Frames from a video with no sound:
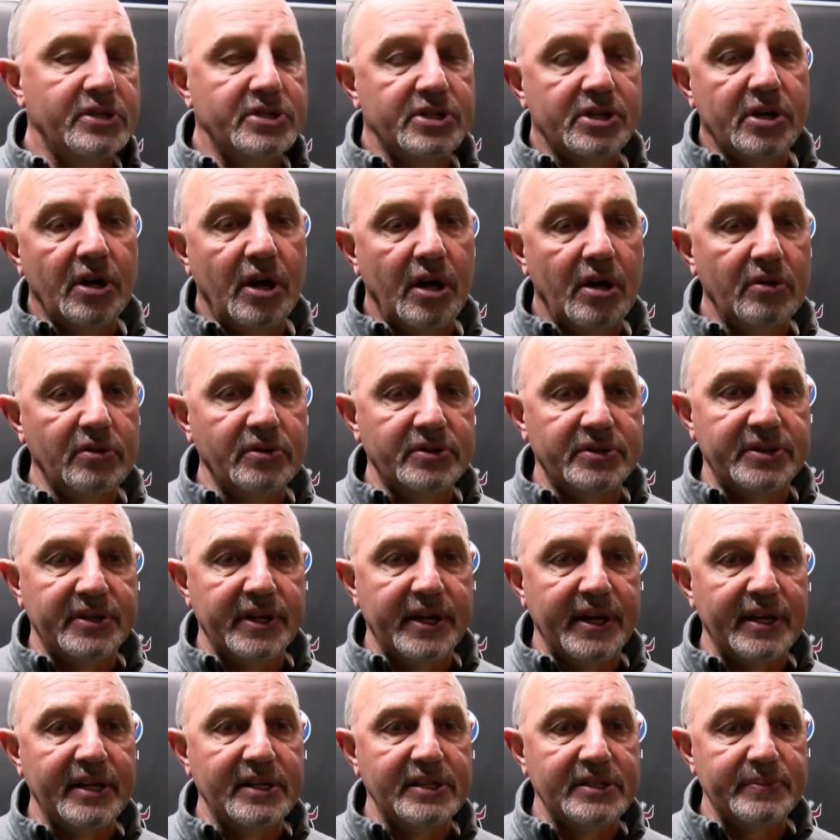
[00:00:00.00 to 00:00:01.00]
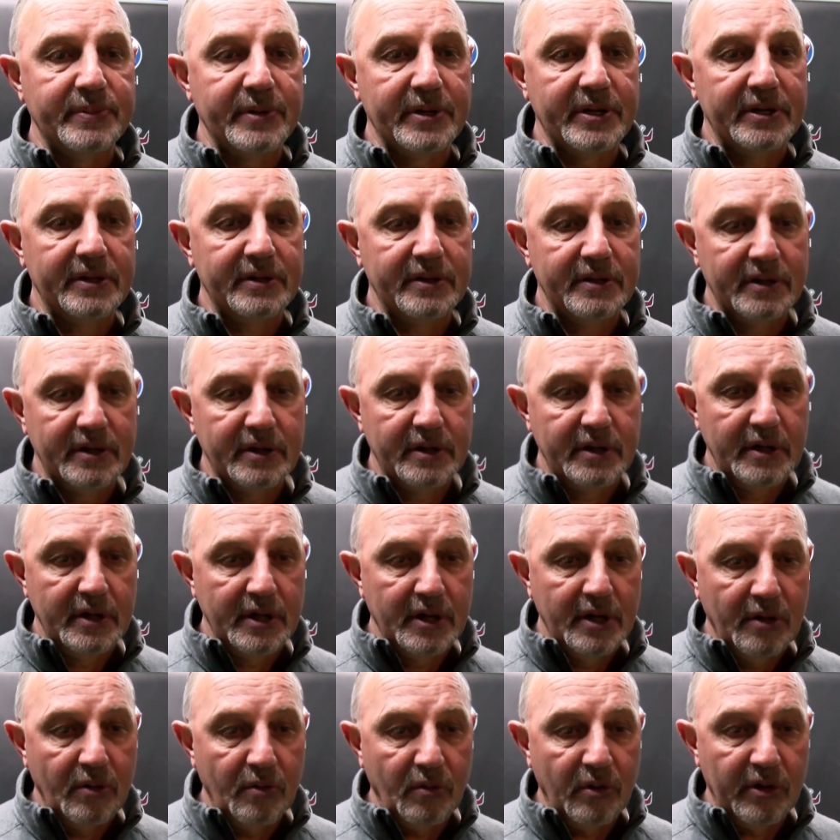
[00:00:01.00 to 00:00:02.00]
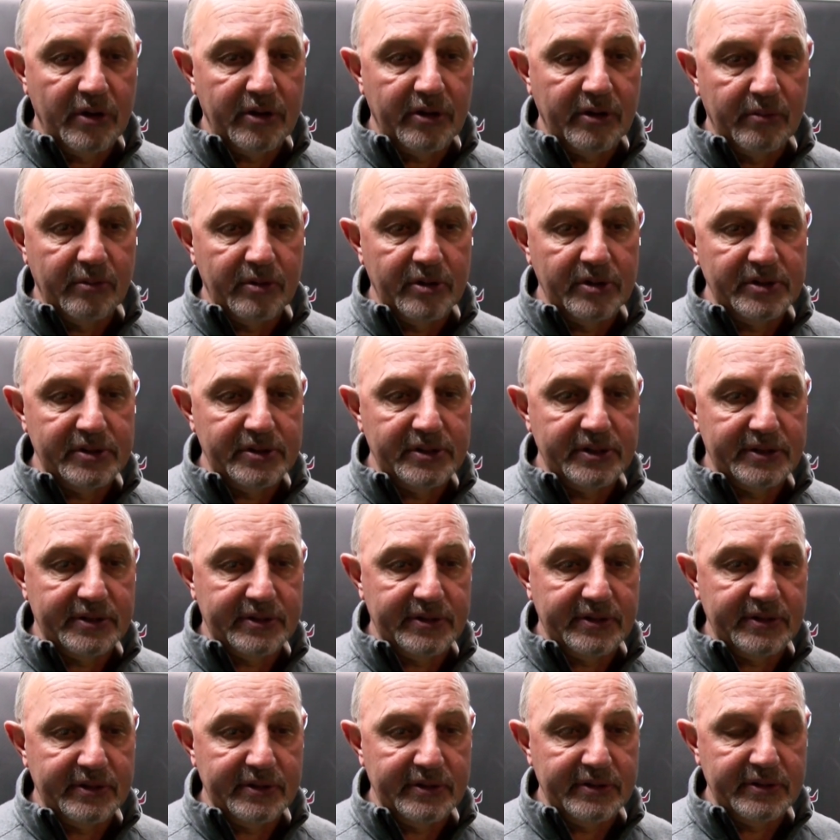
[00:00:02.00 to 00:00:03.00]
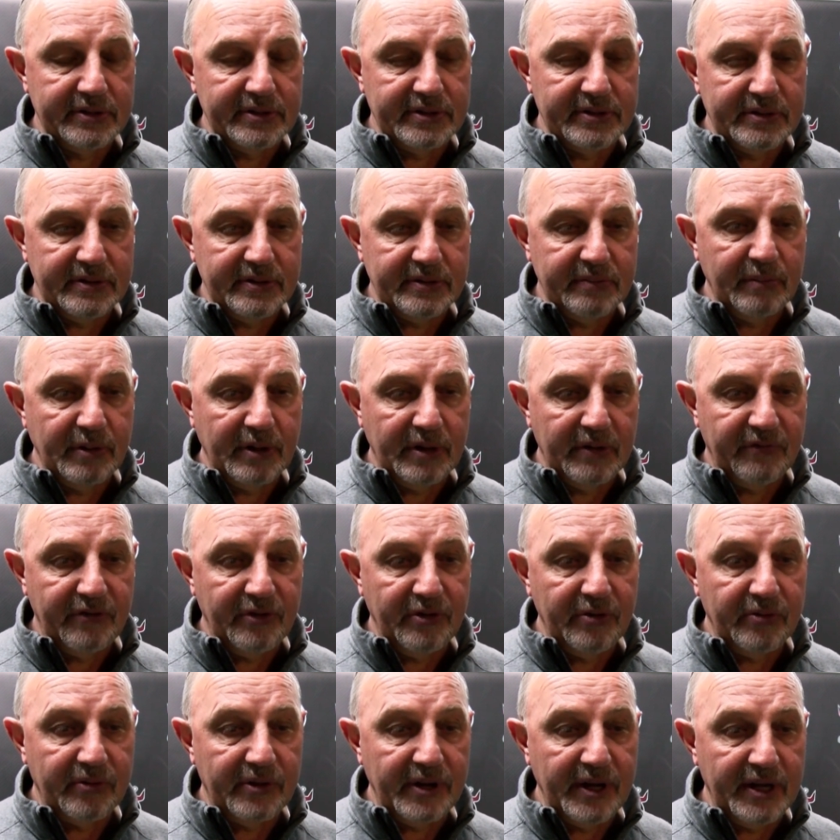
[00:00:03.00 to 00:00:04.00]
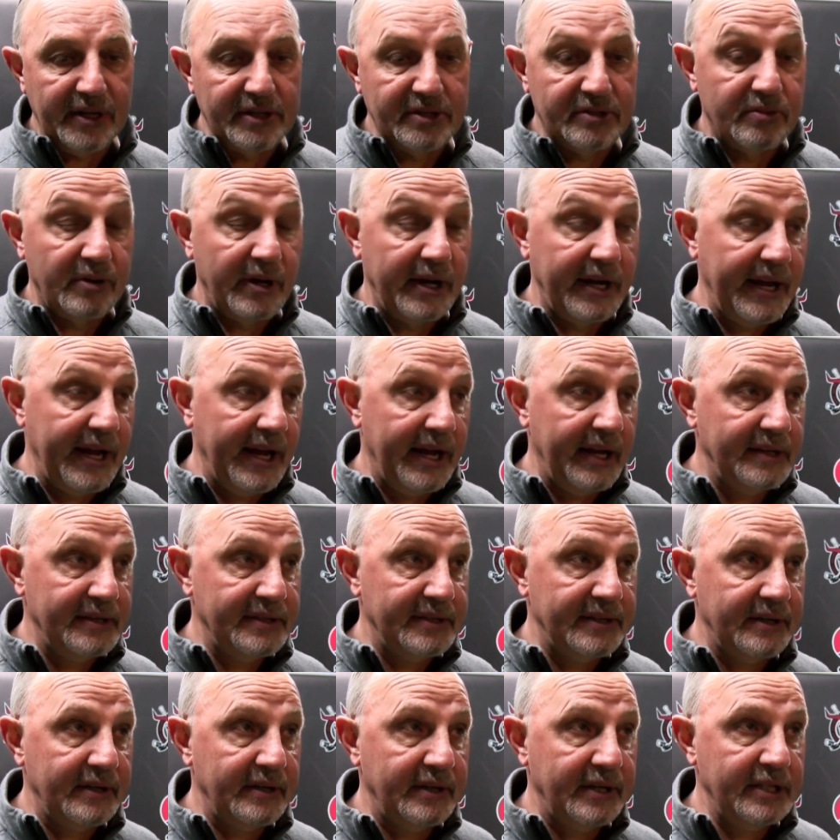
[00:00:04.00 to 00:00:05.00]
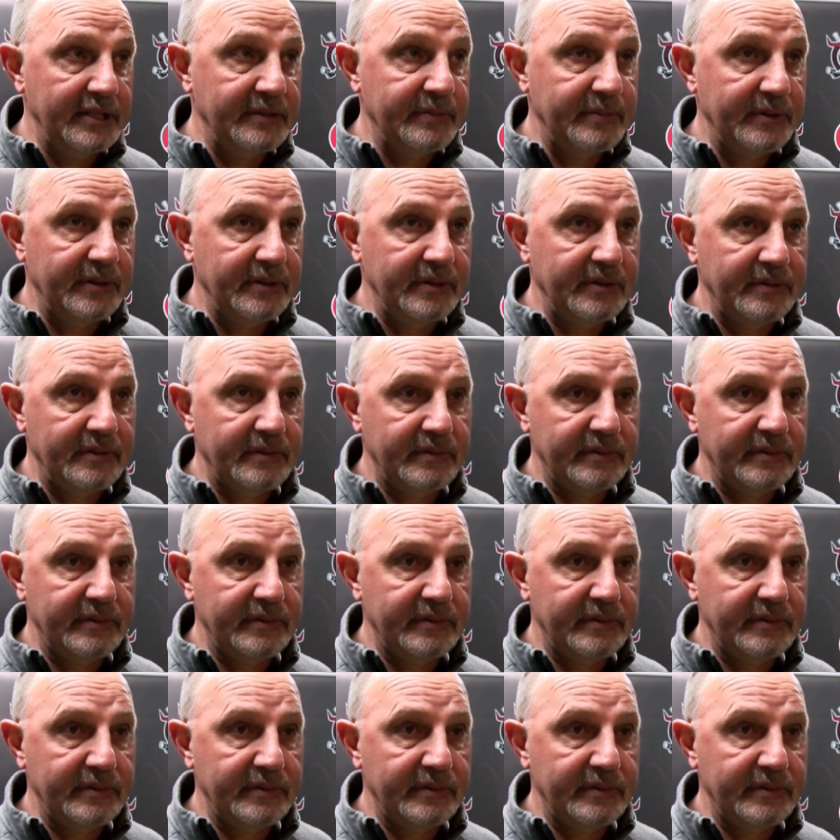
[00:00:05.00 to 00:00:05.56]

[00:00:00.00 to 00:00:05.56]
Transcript: Chicago's thing has been with them is it has been a few things. Right-handed center icemen.